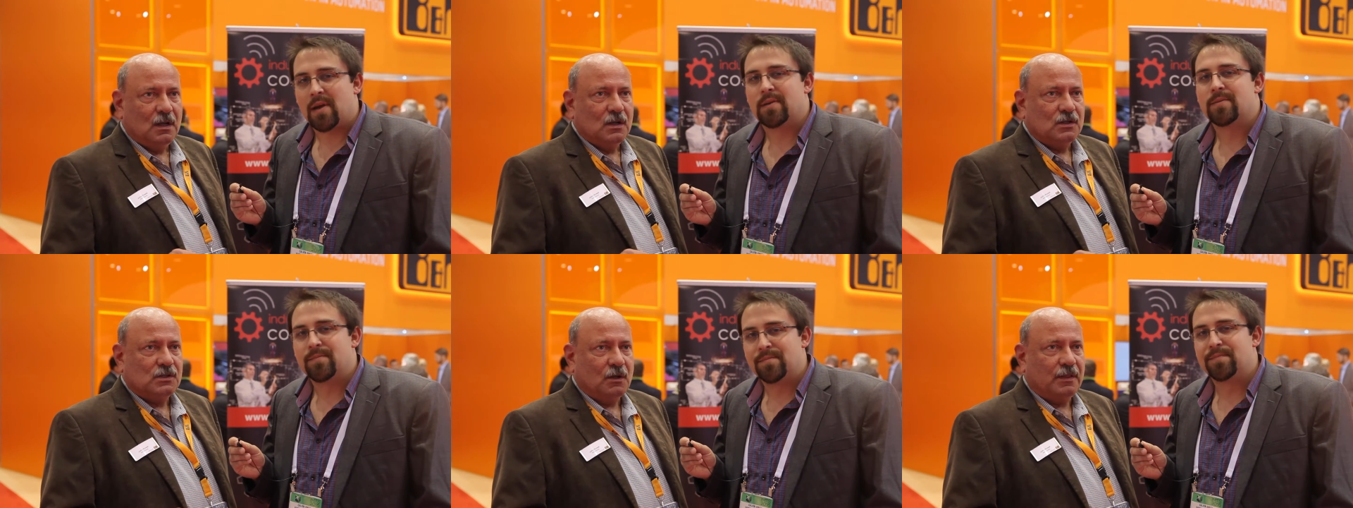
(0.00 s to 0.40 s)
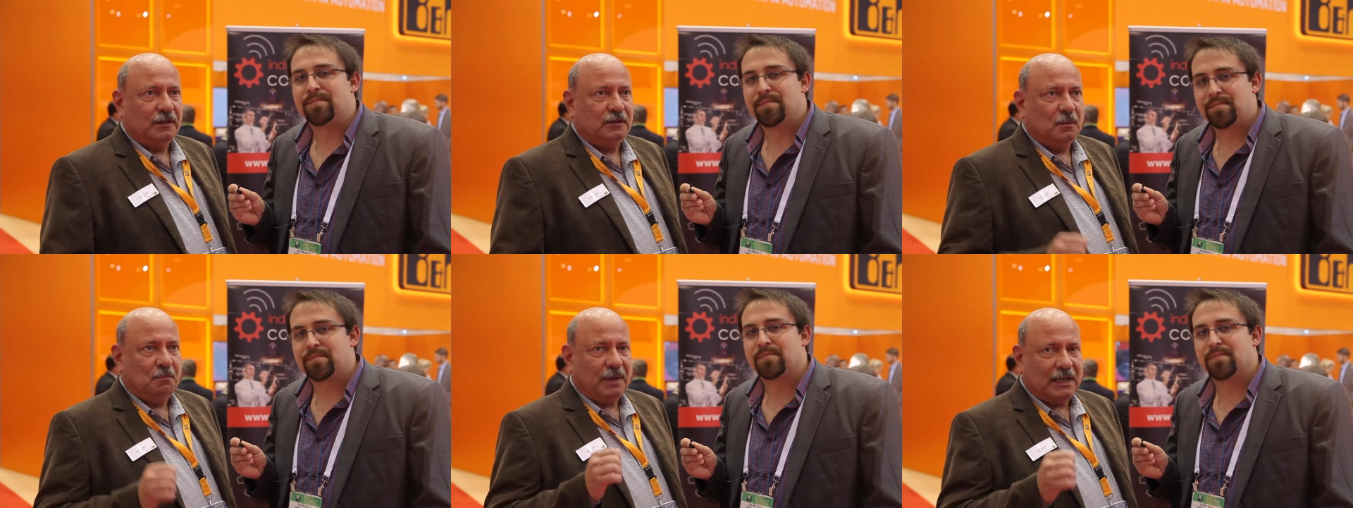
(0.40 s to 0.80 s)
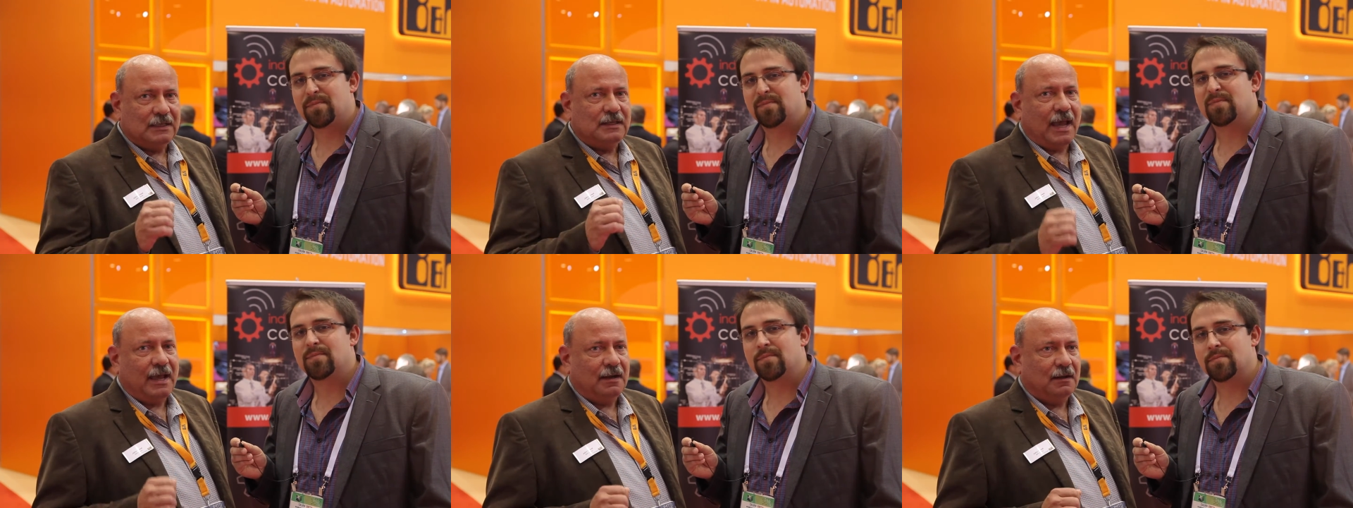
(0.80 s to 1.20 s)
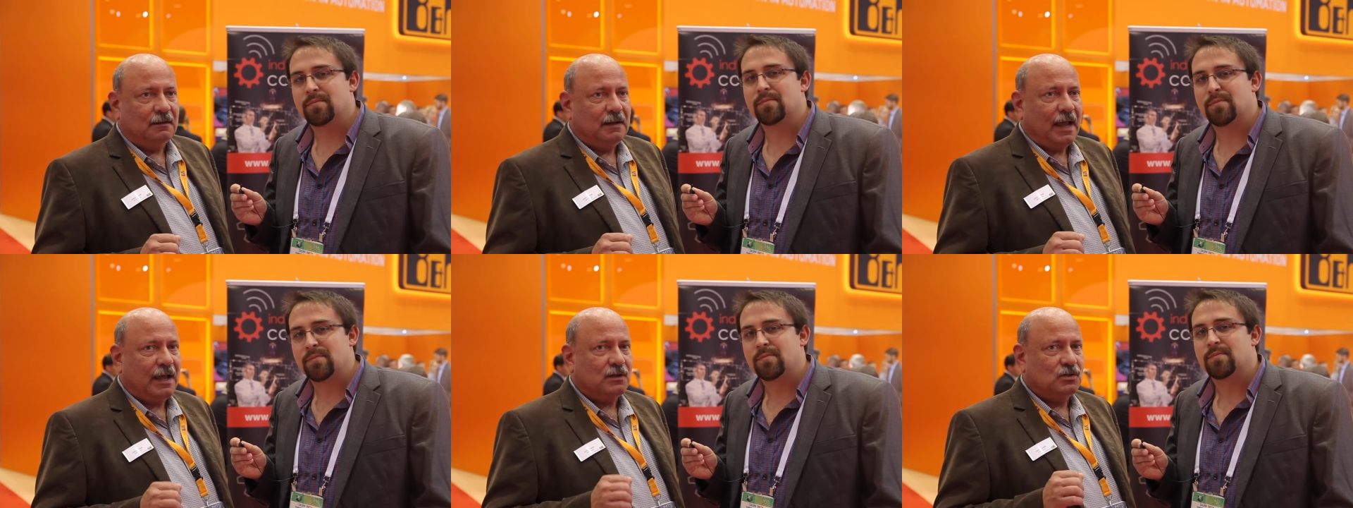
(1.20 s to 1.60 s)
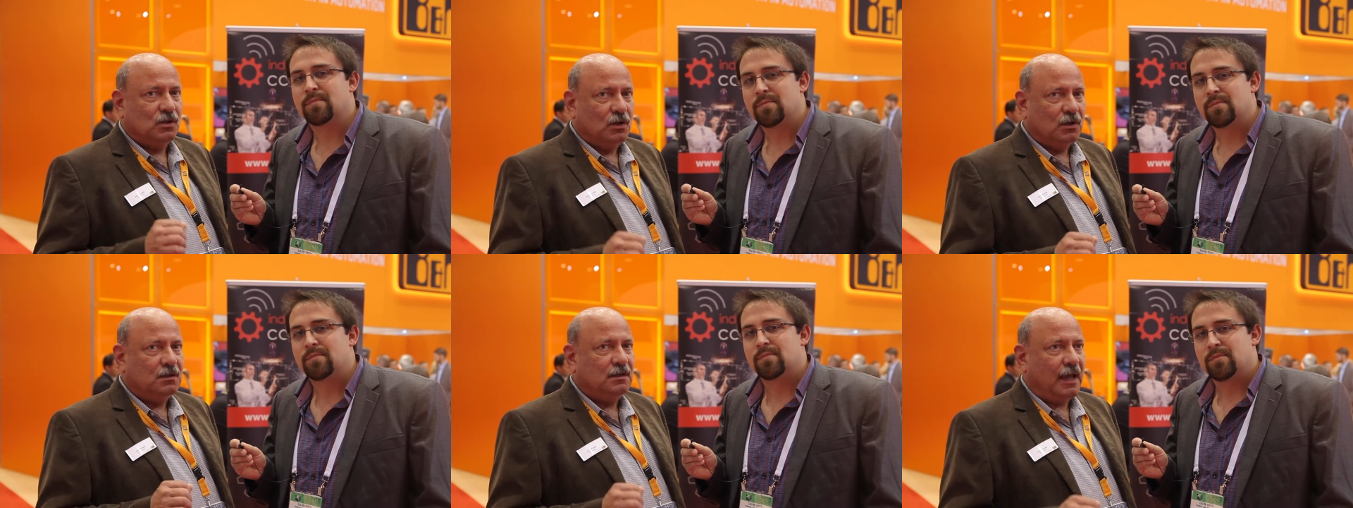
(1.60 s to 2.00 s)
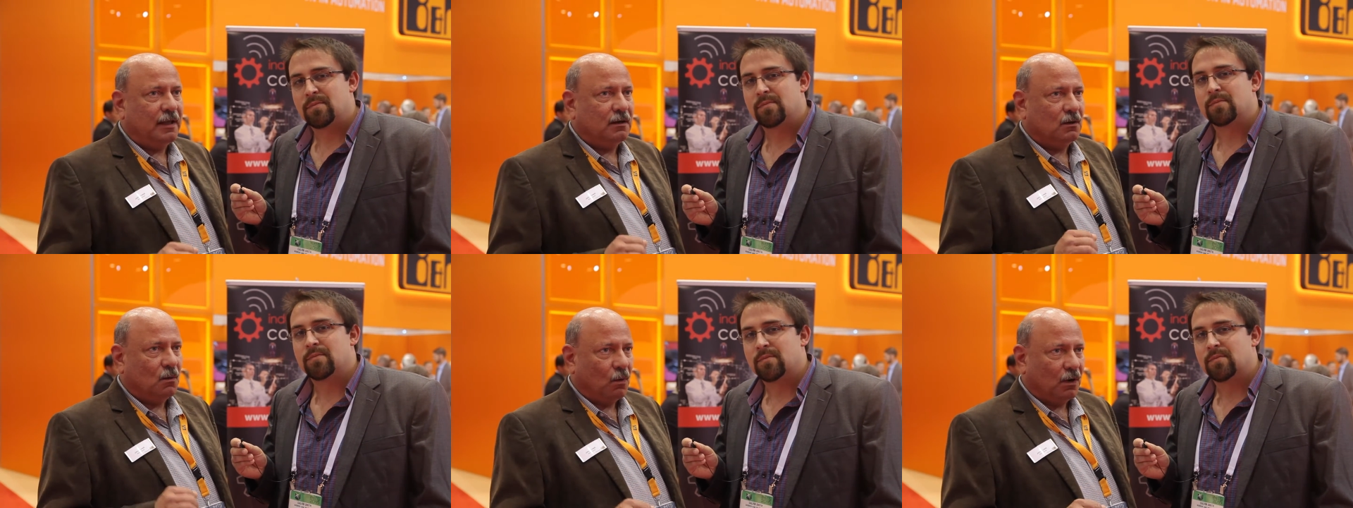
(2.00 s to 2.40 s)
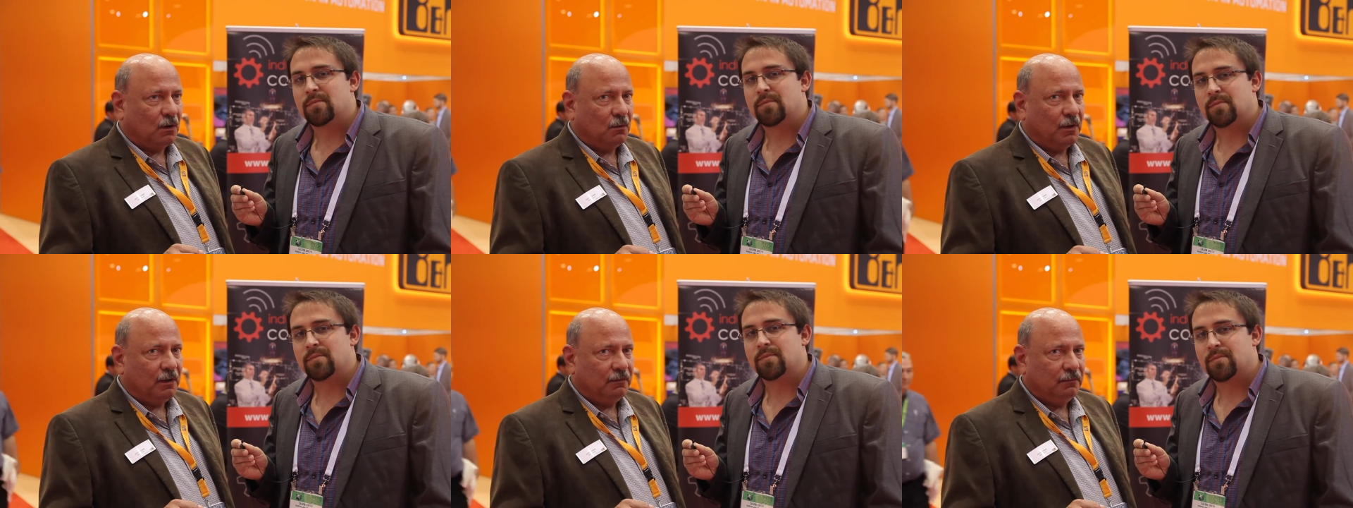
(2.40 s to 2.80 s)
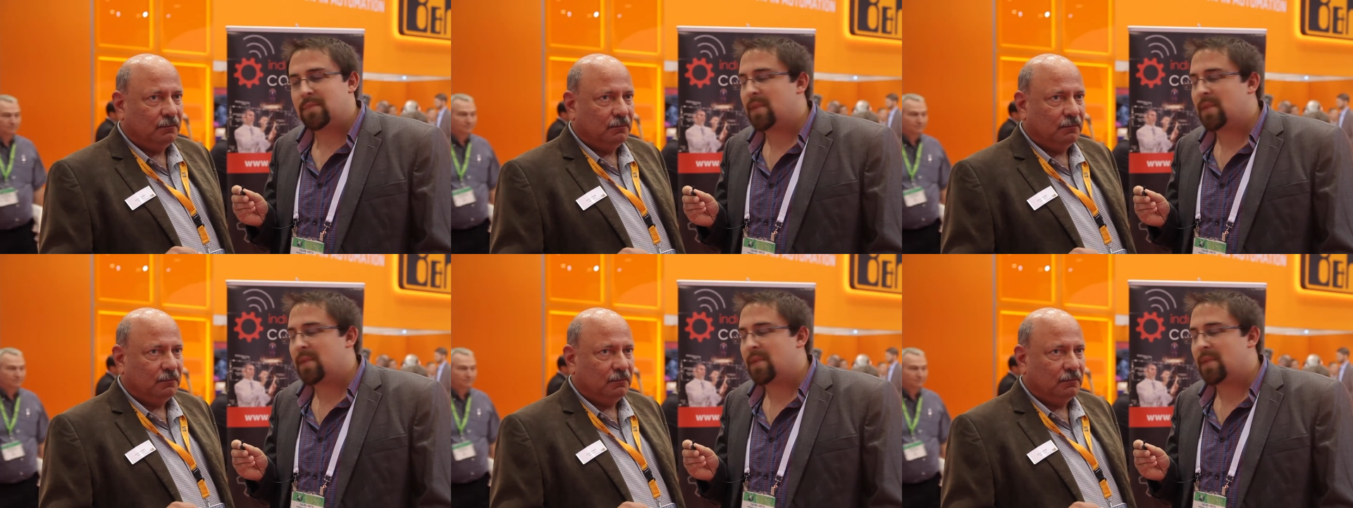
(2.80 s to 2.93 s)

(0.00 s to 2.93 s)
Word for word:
Speaker 1: so that the big data has good data to work with.